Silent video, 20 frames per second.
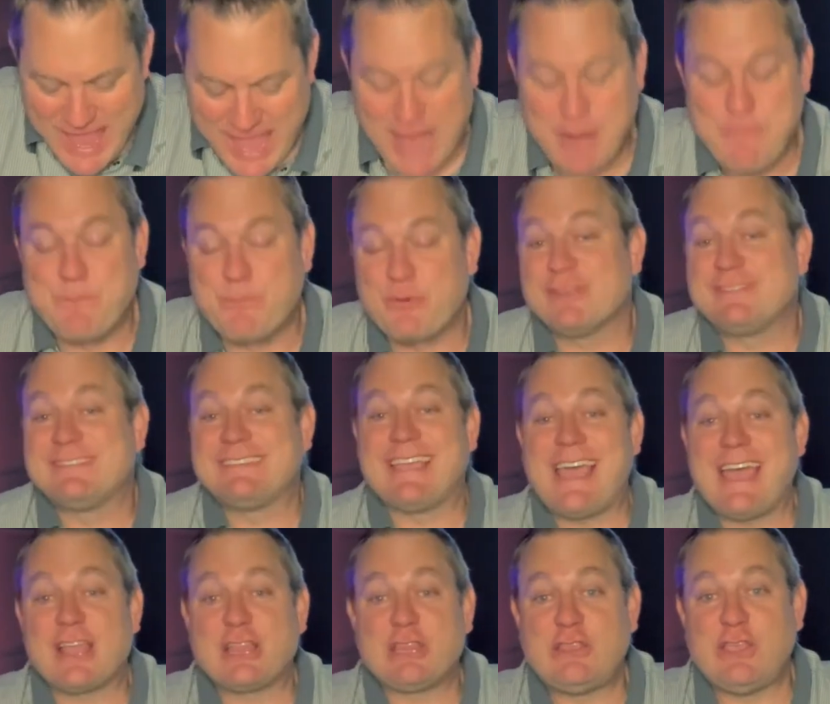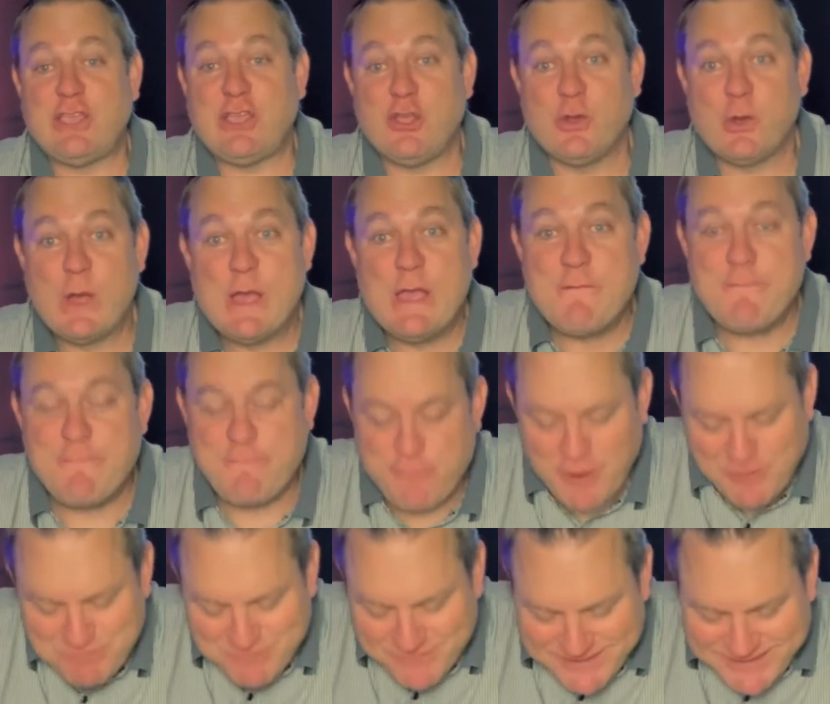and protect you
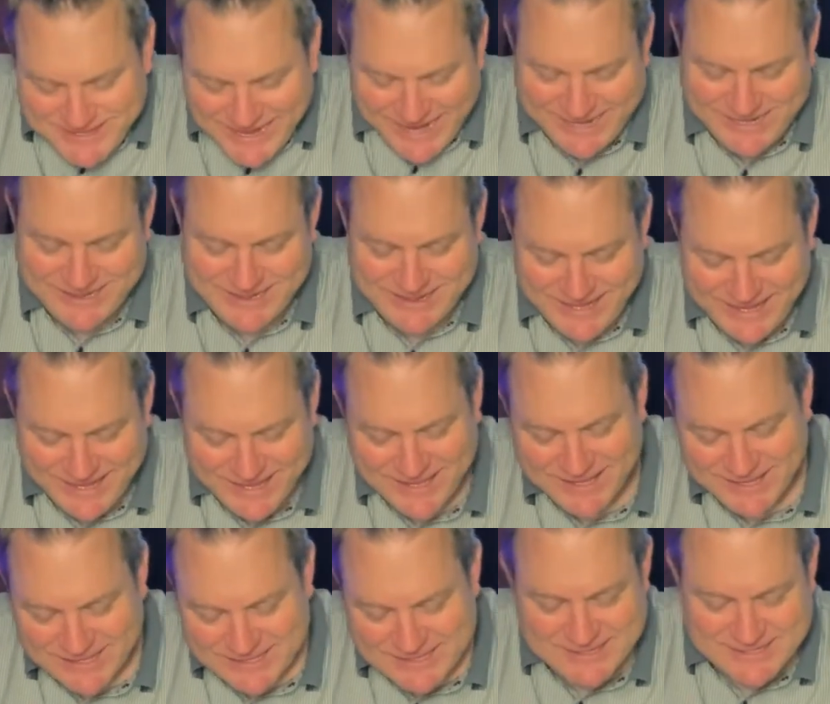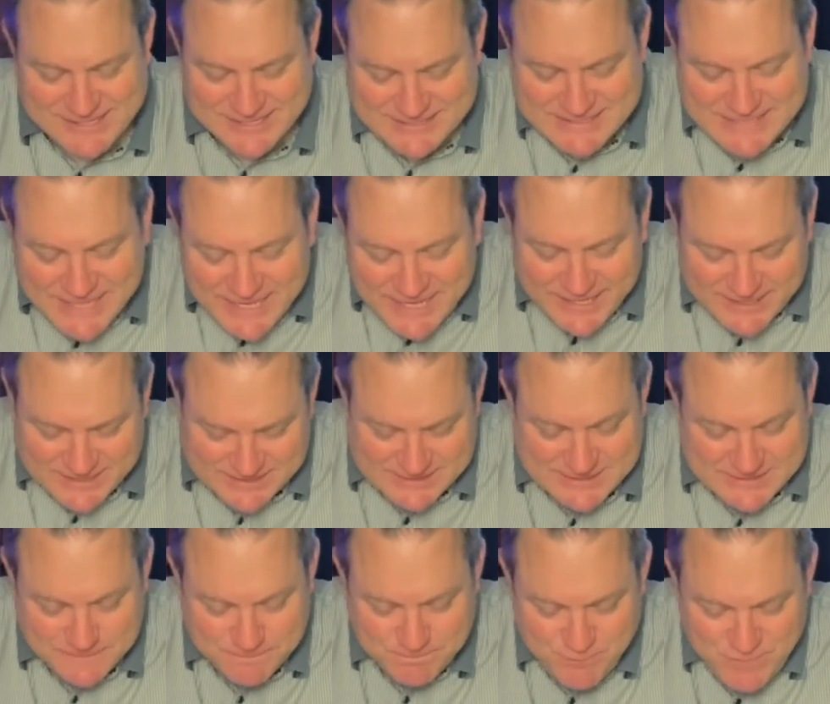from deadly
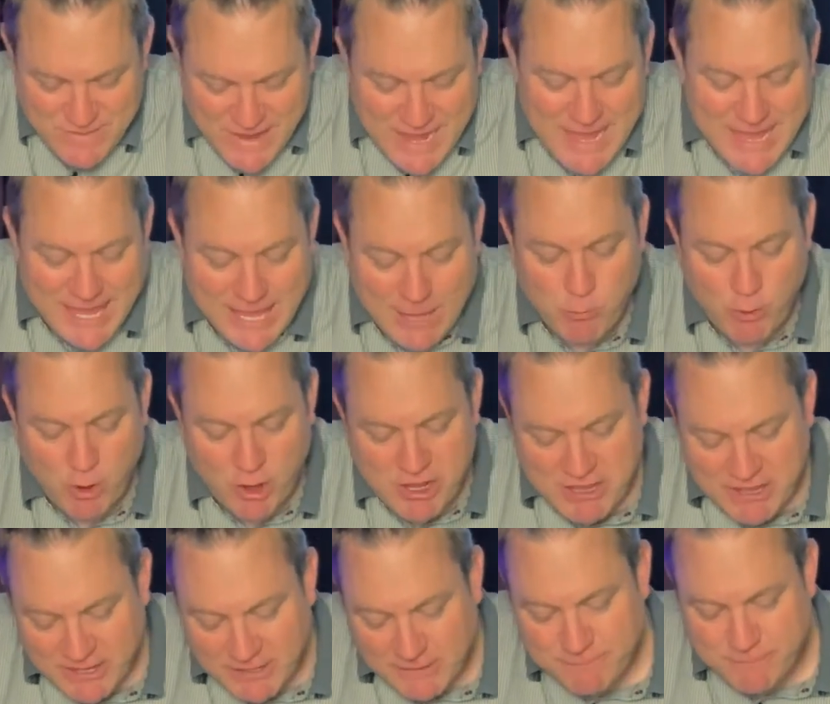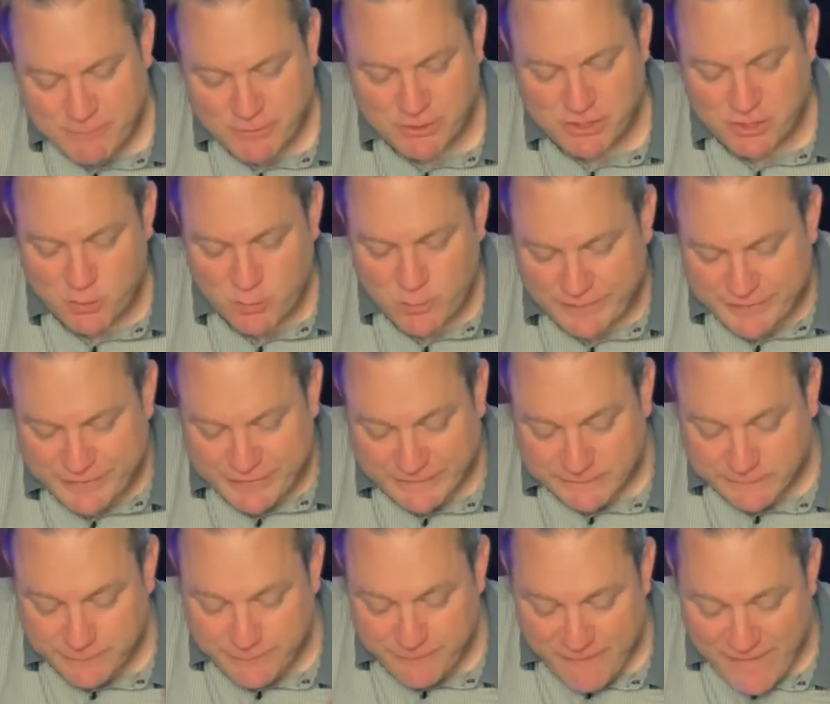disease. He will cover you with
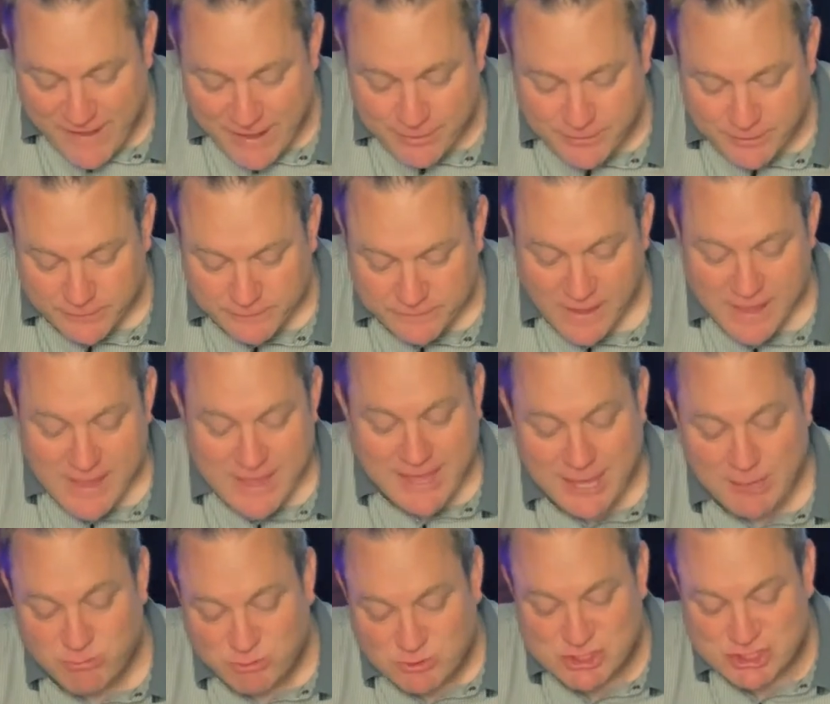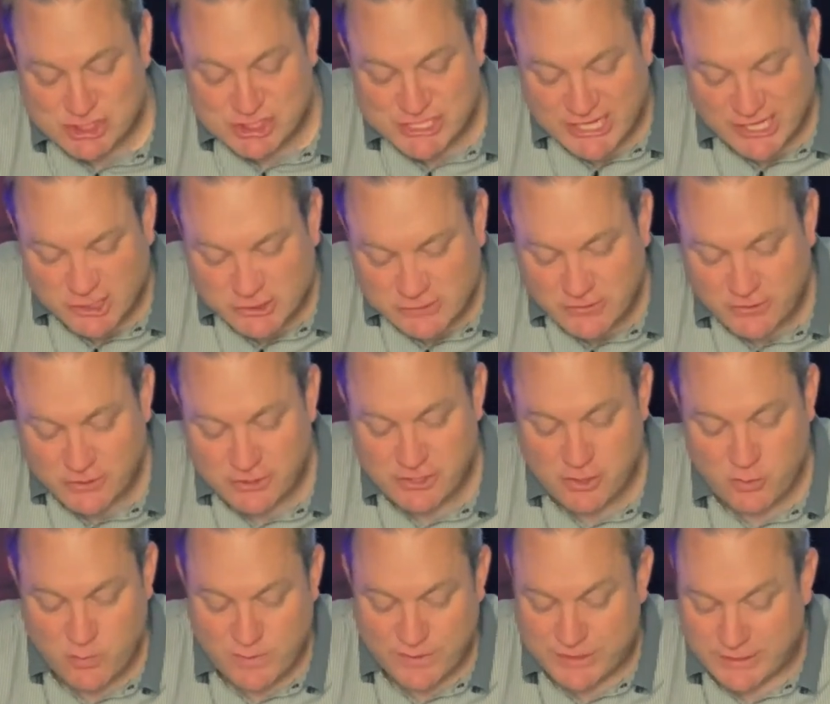his feathers. He will shelter
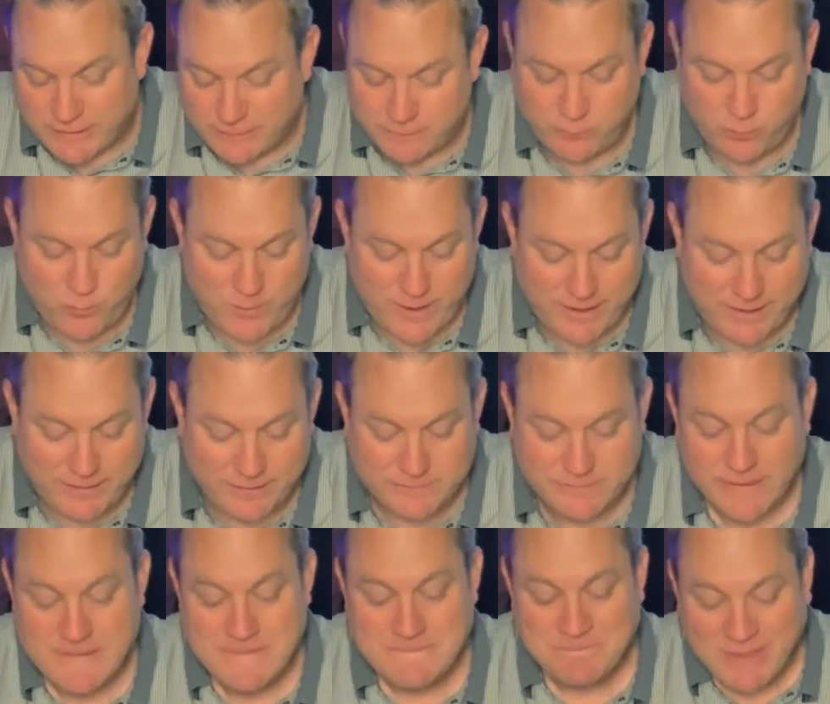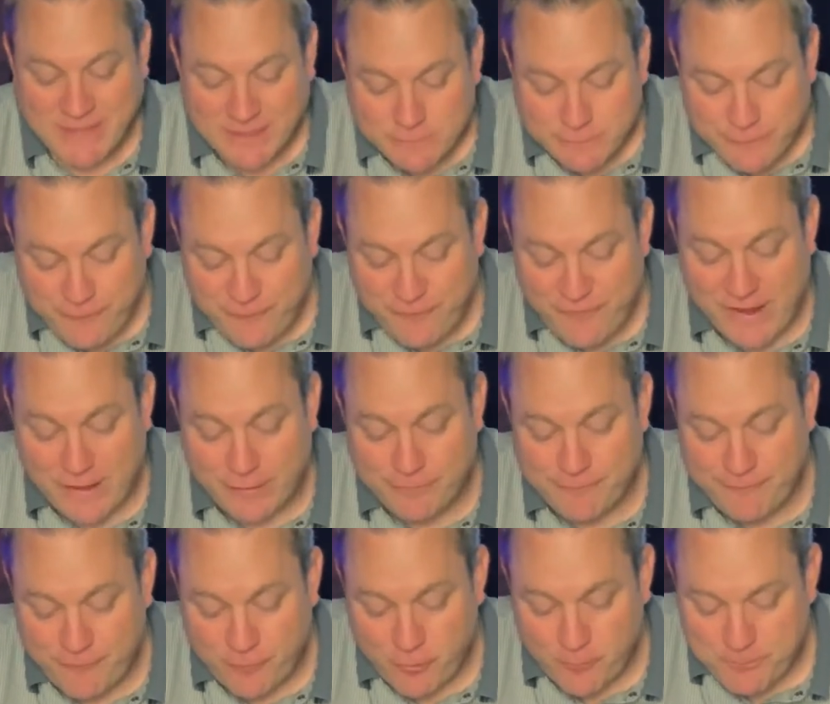you with his wings. His
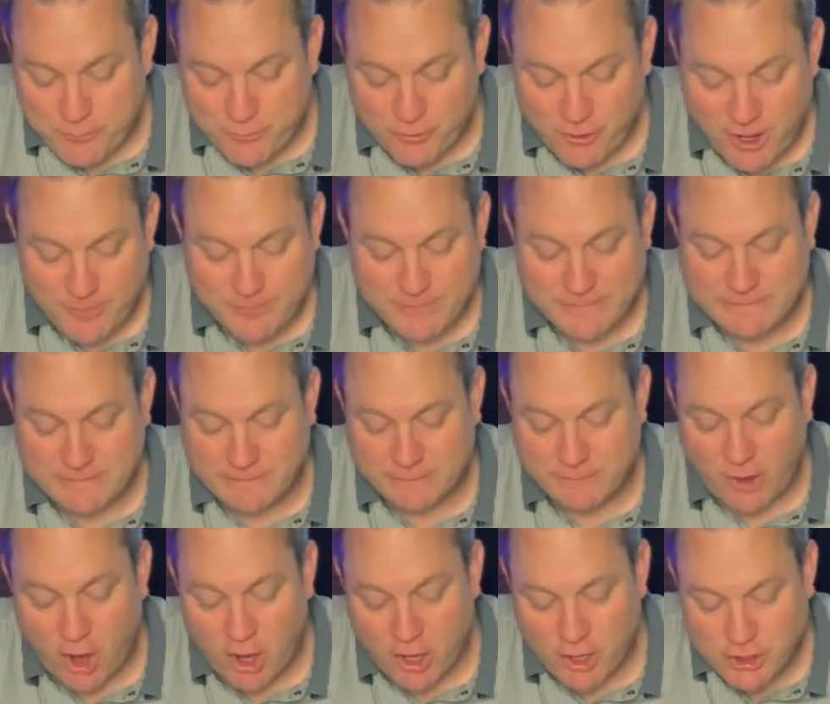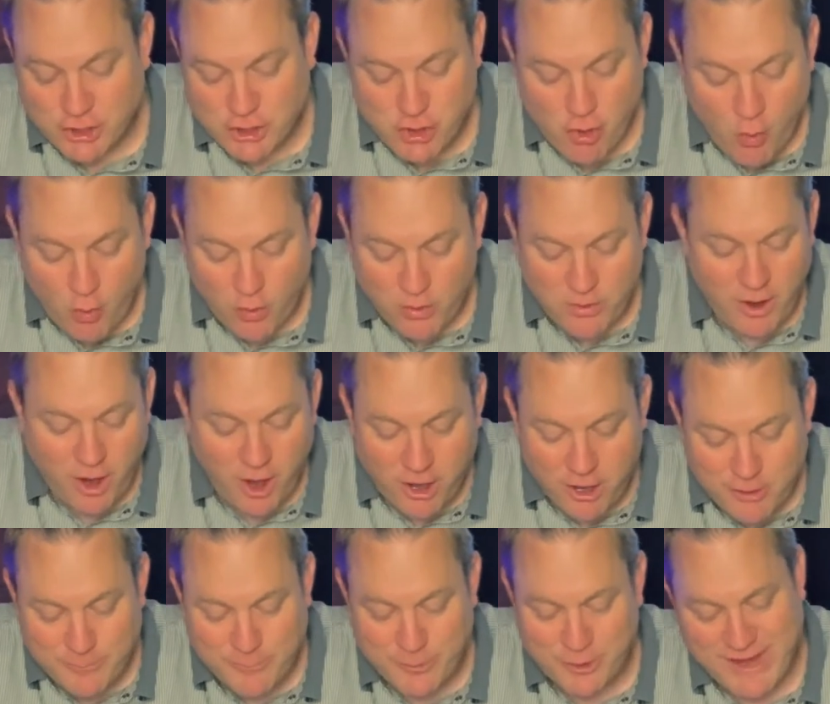faithful promises are your
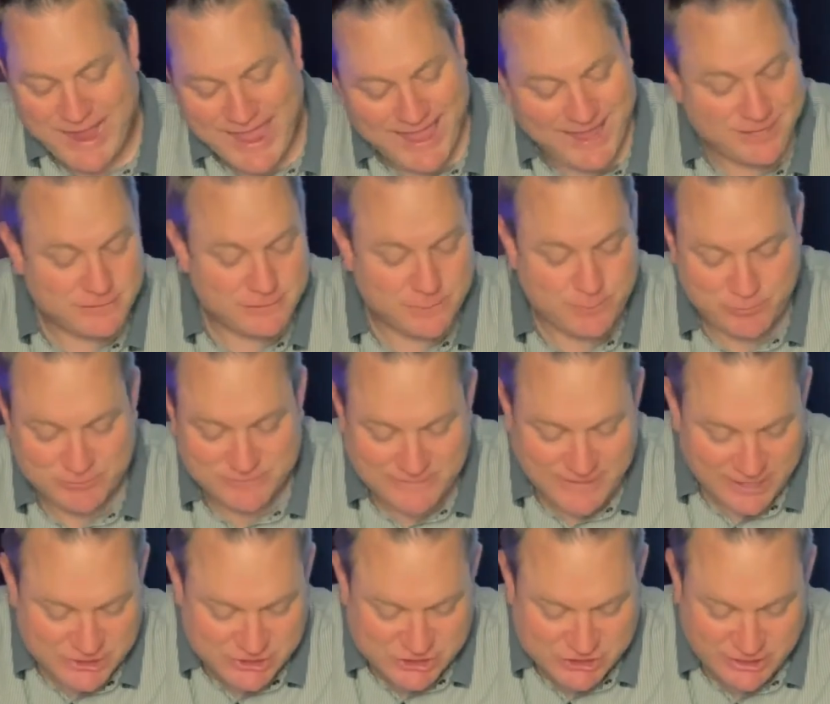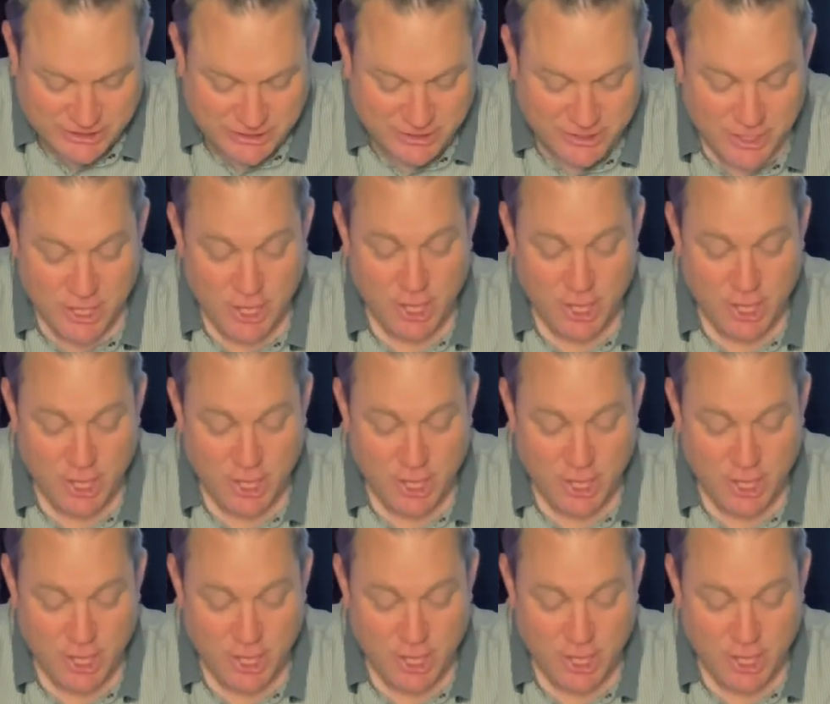armor and protection.